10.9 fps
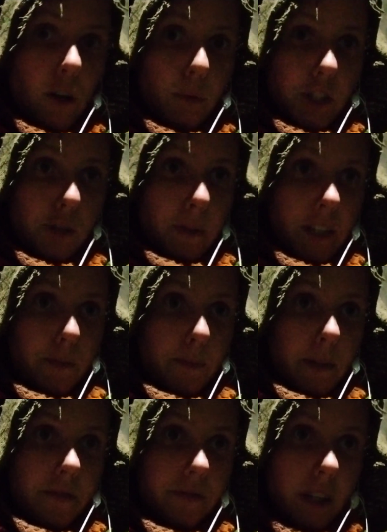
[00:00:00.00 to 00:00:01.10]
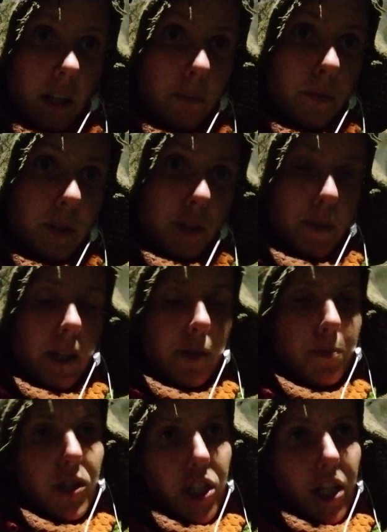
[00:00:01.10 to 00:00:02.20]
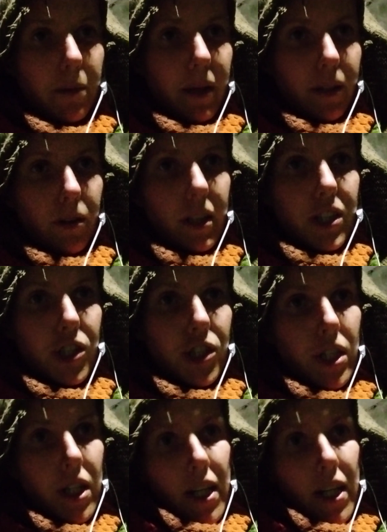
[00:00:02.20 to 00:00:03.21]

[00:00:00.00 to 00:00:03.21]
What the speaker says: which makes me feel, which makes me share my knowledge,